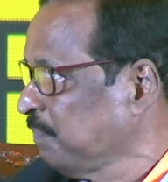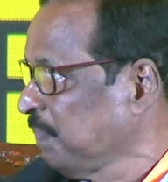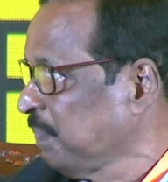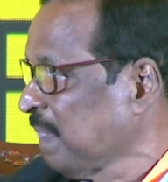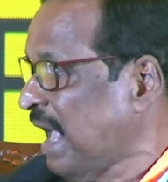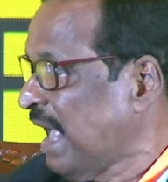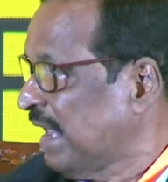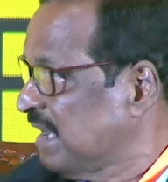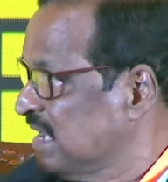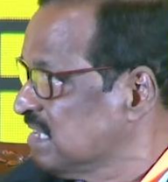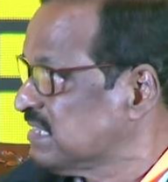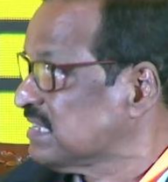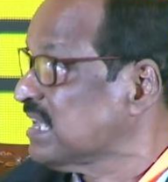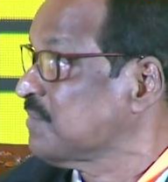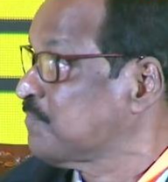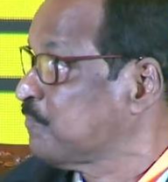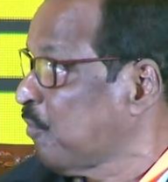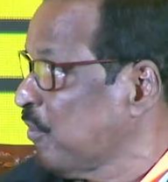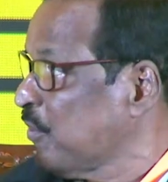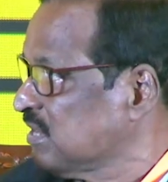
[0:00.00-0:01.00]
And he said
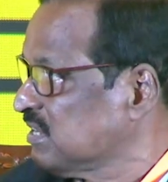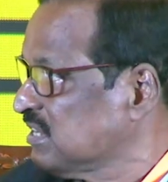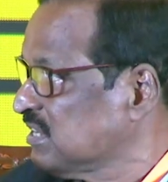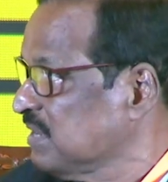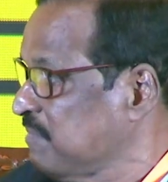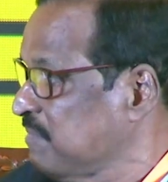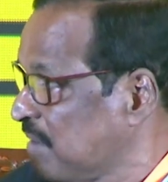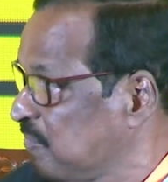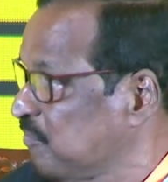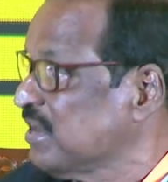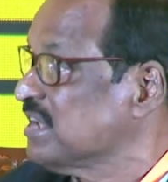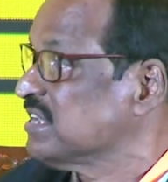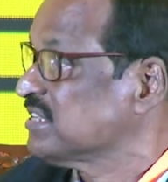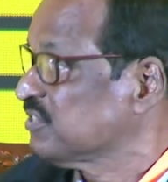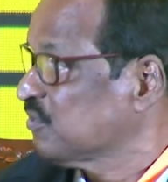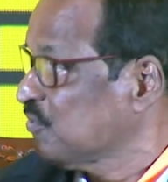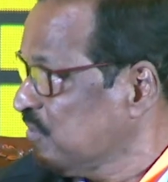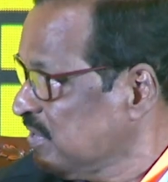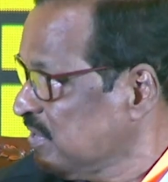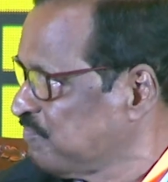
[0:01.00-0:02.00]
poetry memory is so
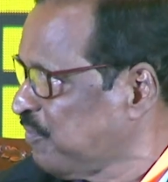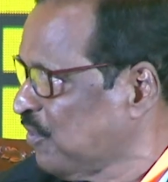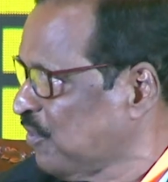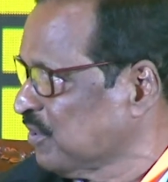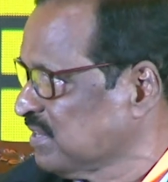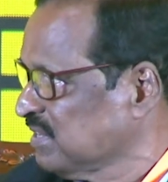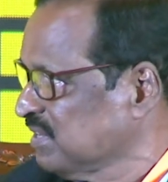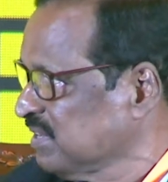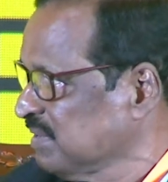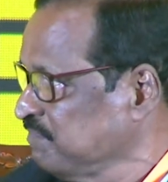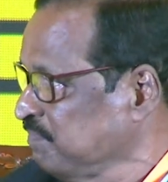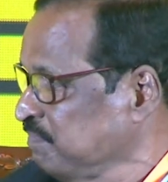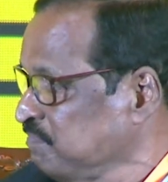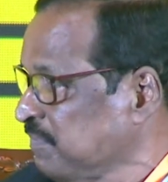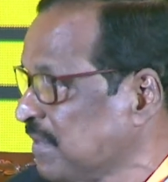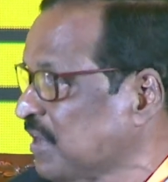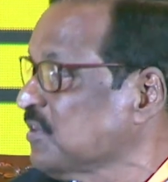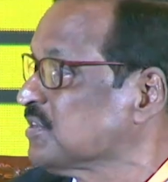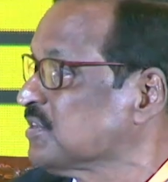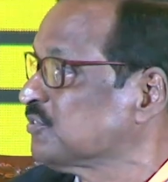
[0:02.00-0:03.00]
important
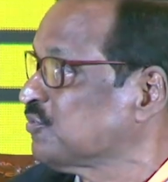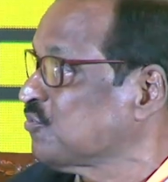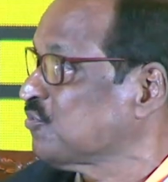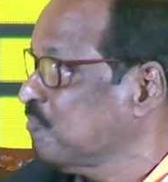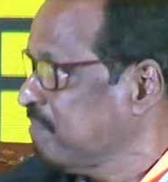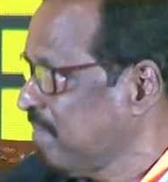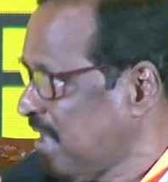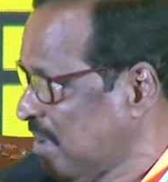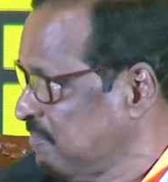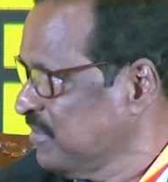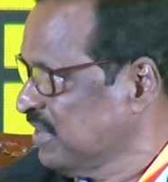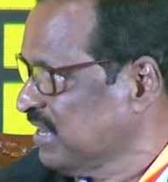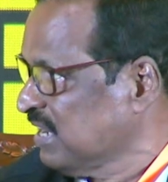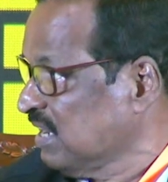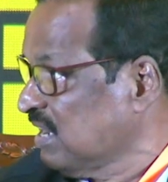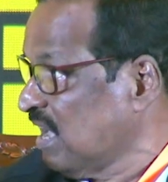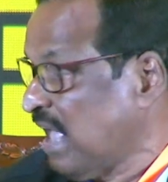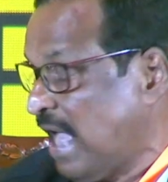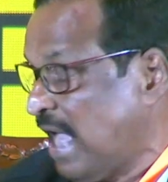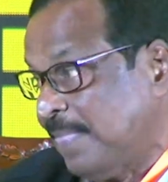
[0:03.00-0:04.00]
because through memory,
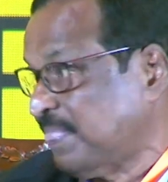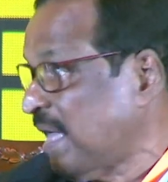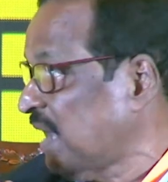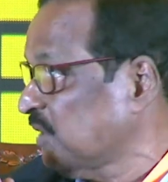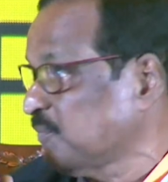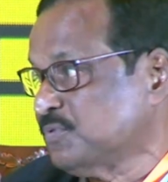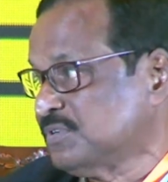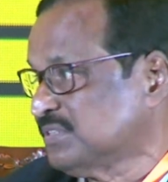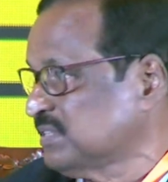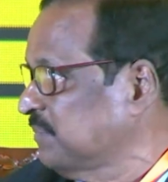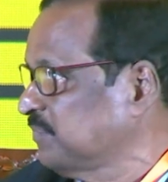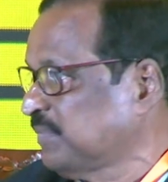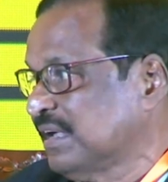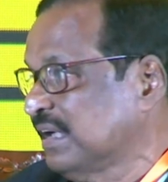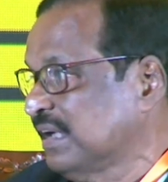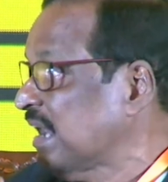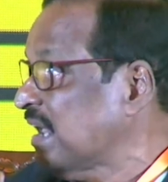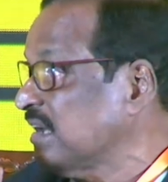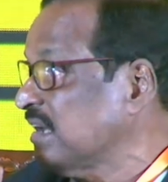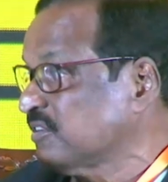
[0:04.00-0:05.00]
and that was something, an
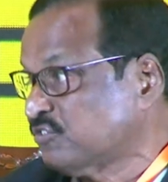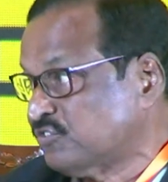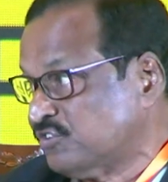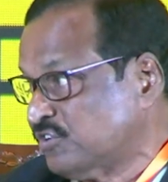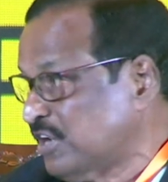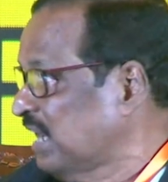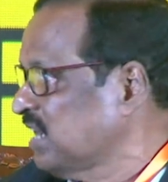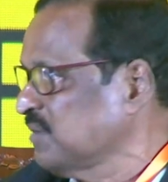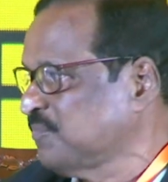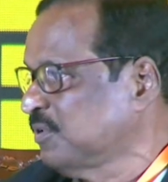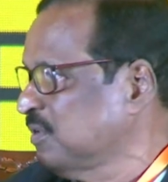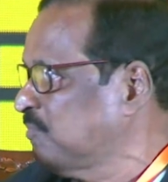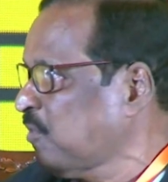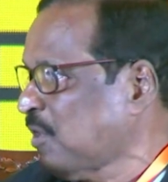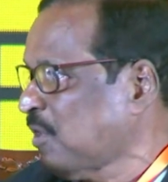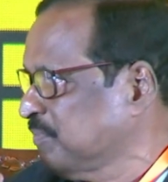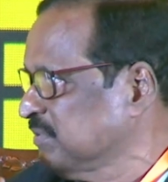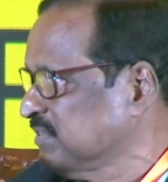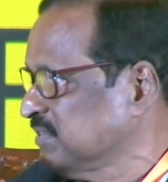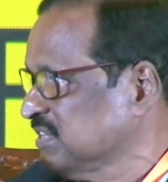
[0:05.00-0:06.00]
incredible
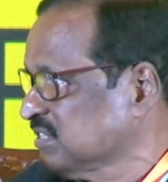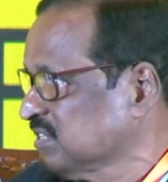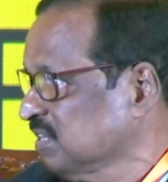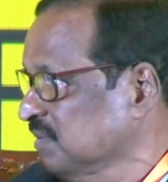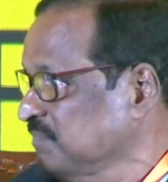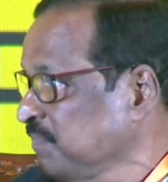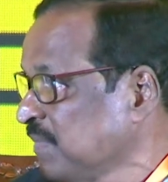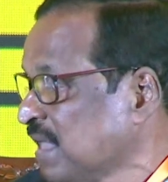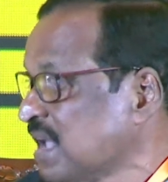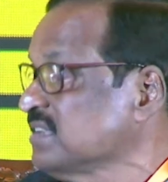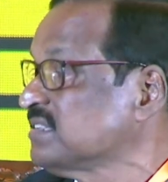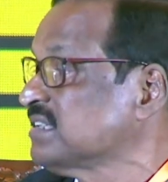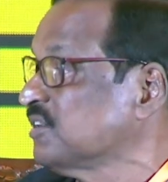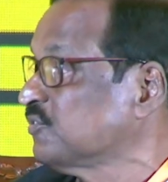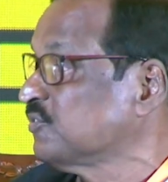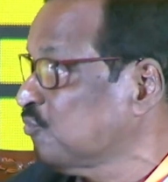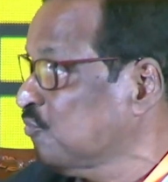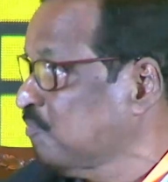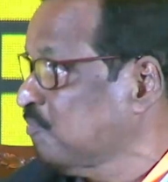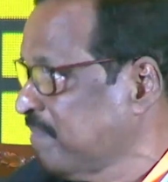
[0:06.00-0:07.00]
proposition, he said
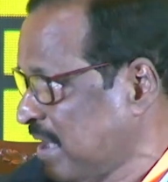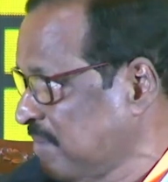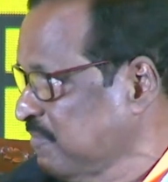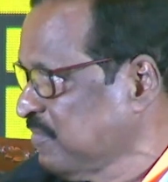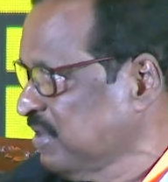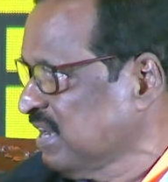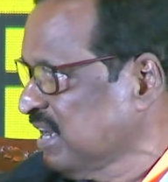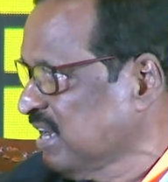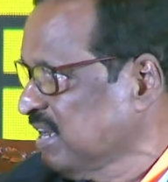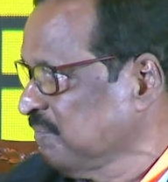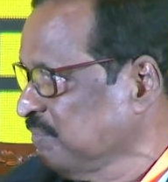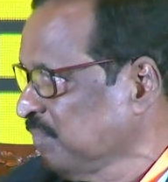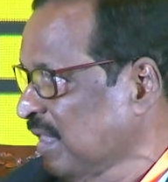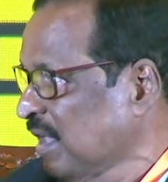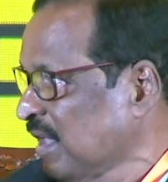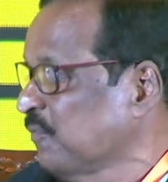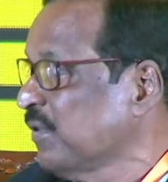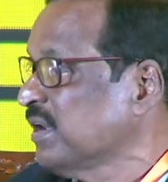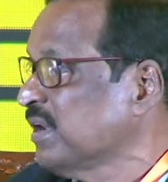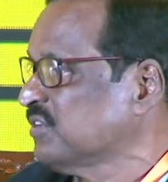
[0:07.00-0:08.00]
through memory,
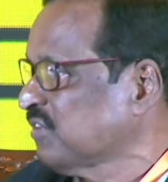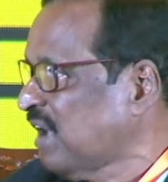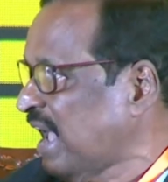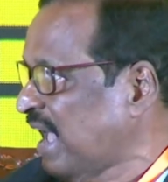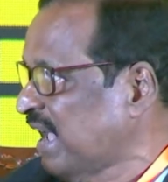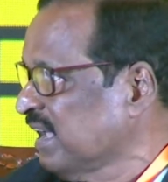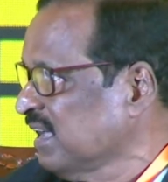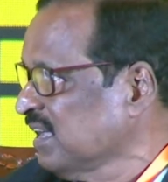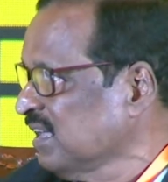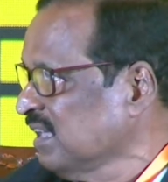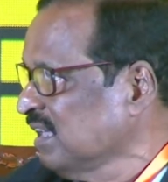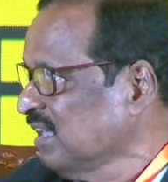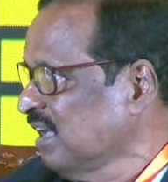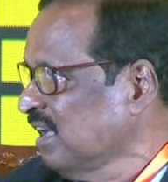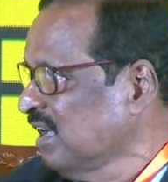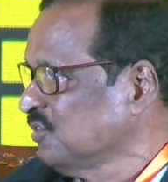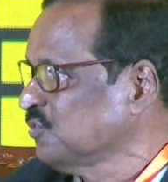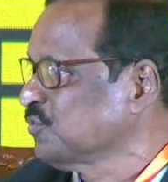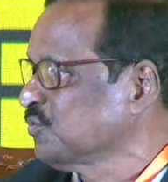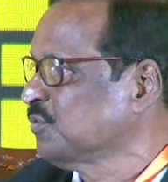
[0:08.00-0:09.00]
we try
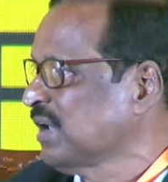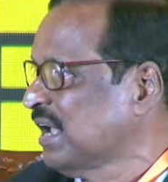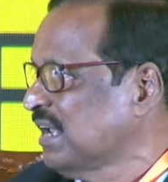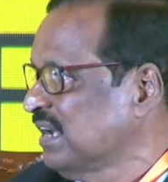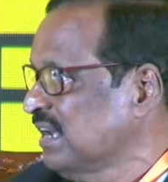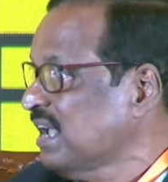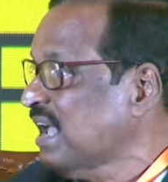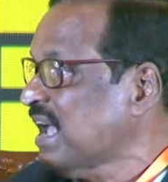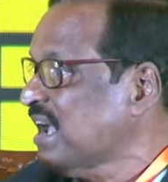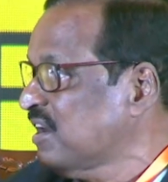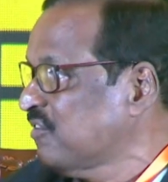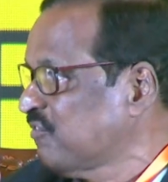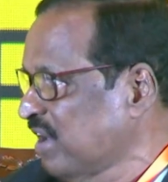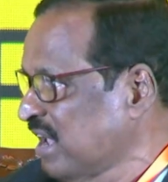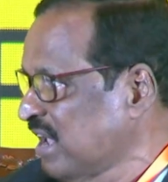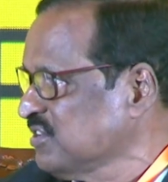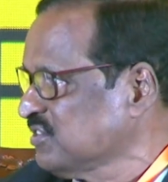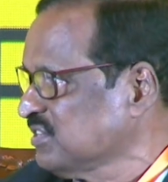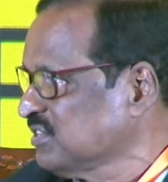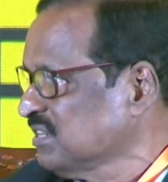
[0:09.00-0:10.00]
to really
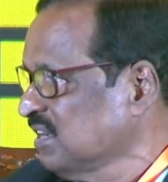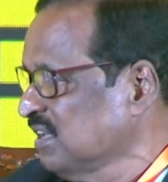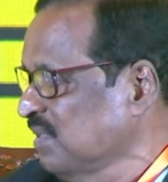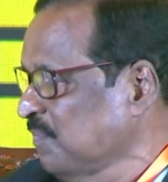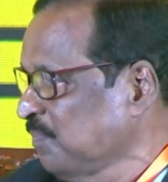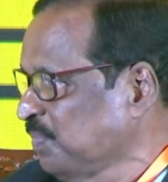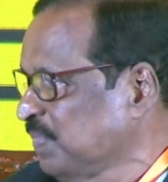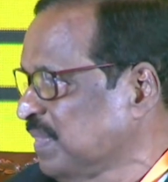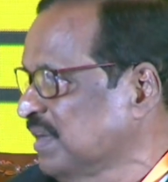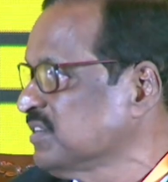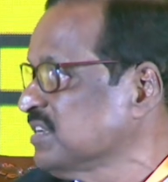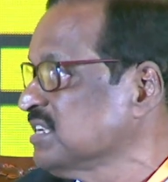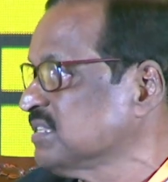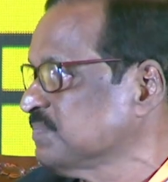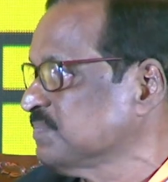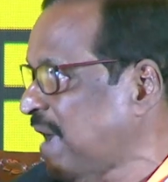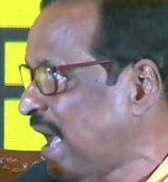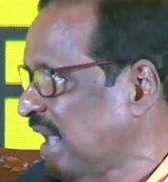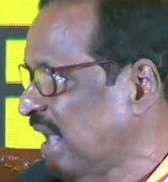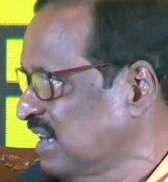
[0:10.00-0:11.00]
arrange the
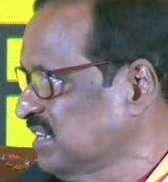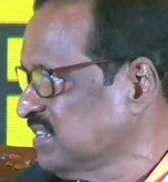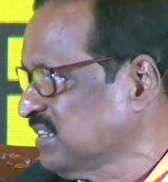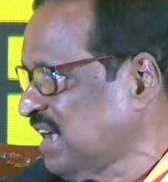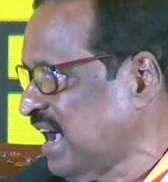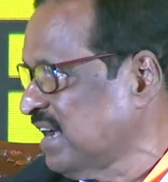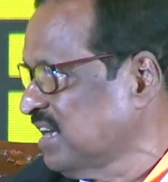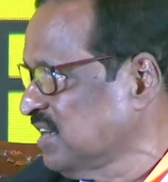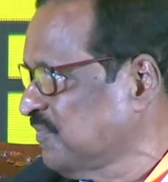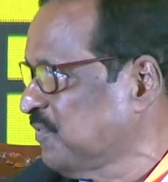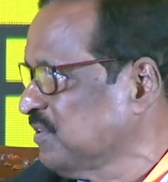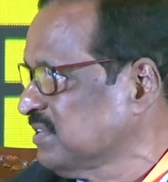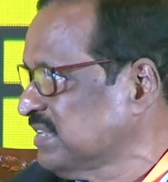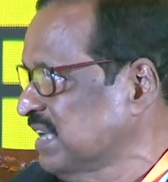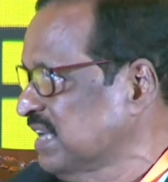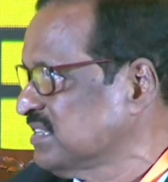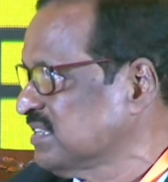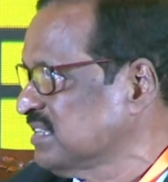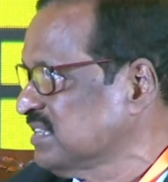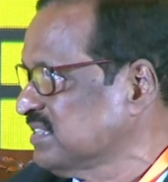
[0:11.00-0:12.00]
disparate kind of
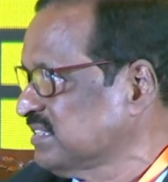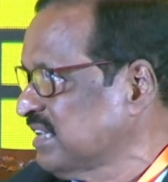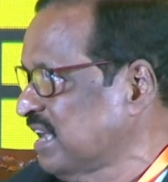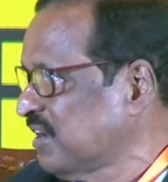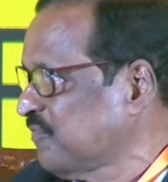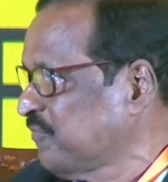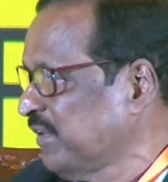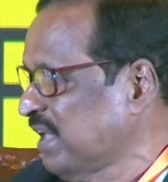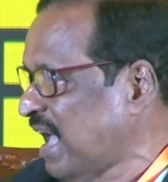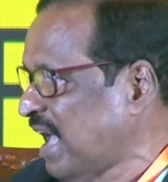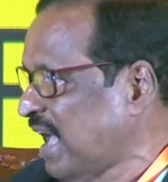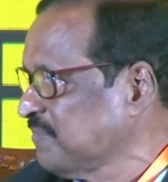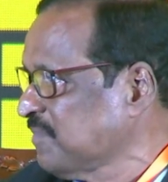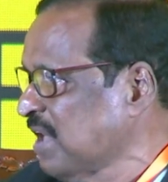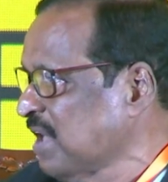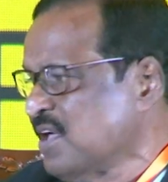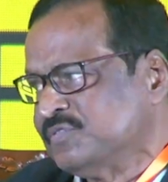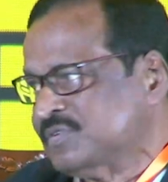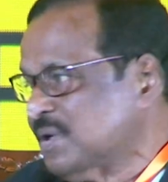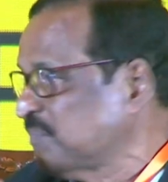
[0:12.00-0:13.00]
senses that we have.
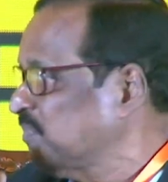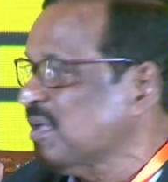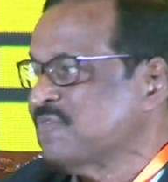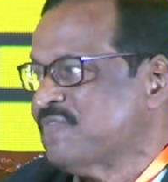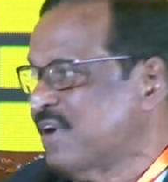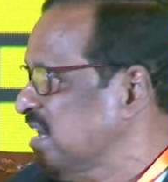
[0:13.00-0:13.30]
Something very